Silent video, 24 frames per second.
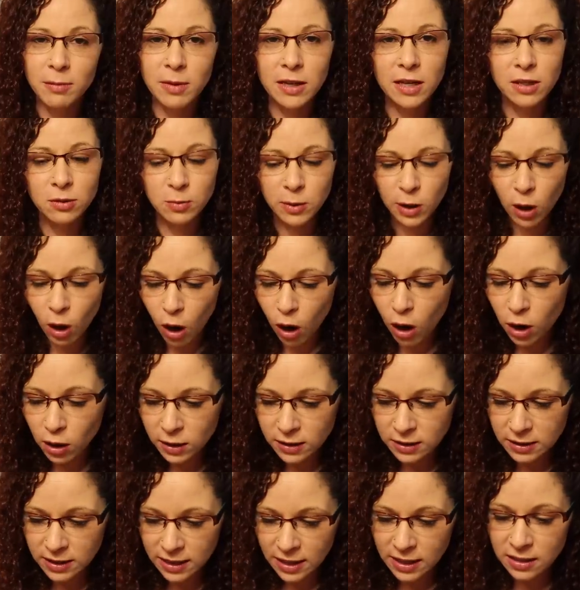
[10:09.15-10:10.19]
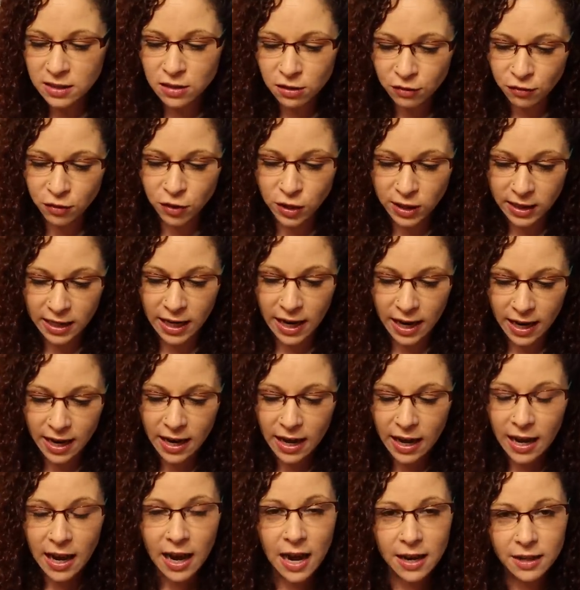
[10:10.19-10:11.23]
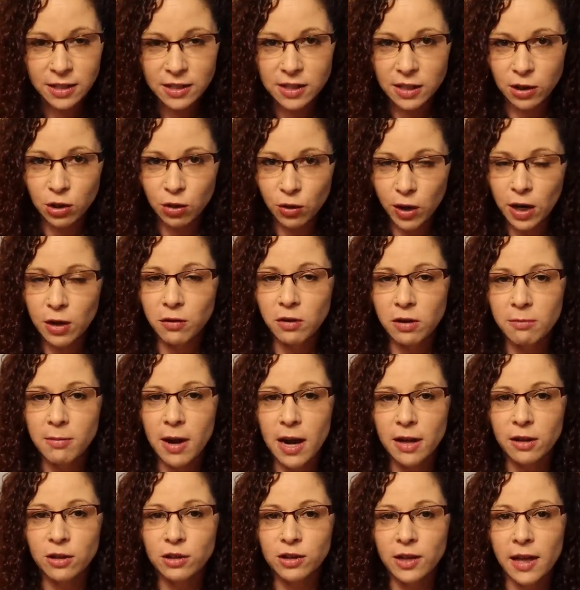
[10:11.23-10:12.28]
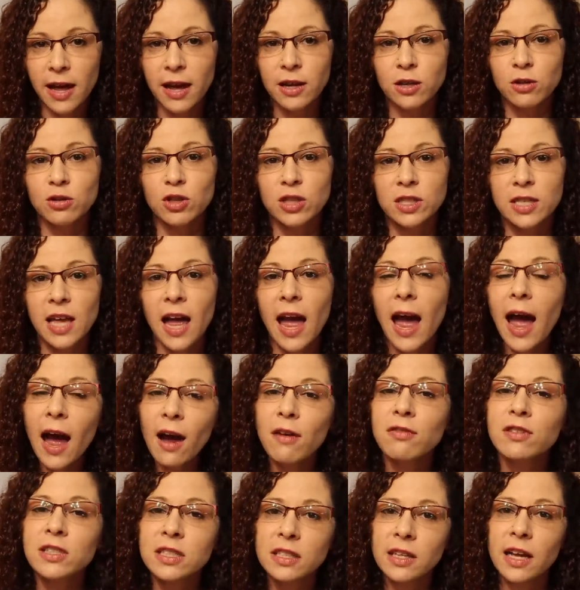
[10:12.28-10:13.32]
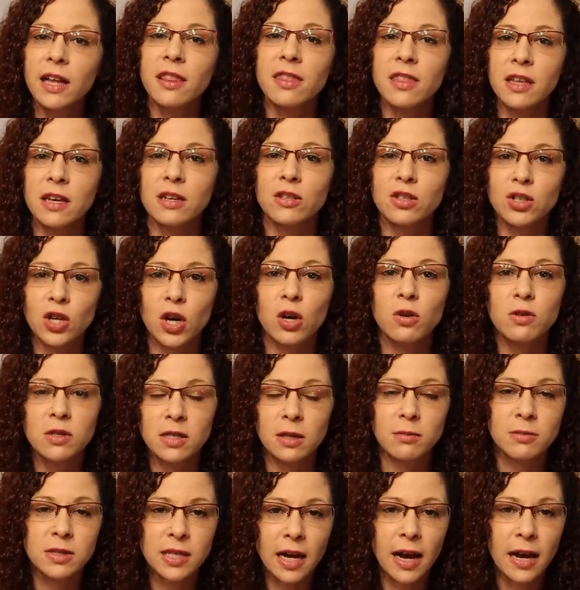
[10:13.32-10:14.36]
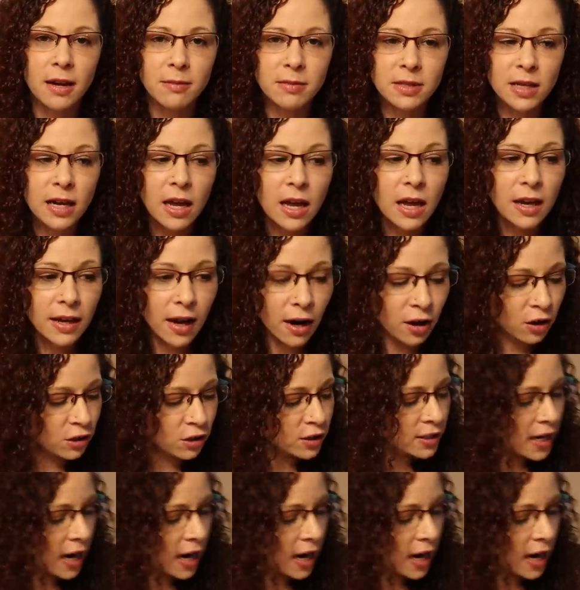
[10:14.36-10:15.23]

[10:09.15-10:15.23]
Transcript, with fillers: it because we all tend to forget, and it's a great reminder that you just have to let things go sometimes. Now her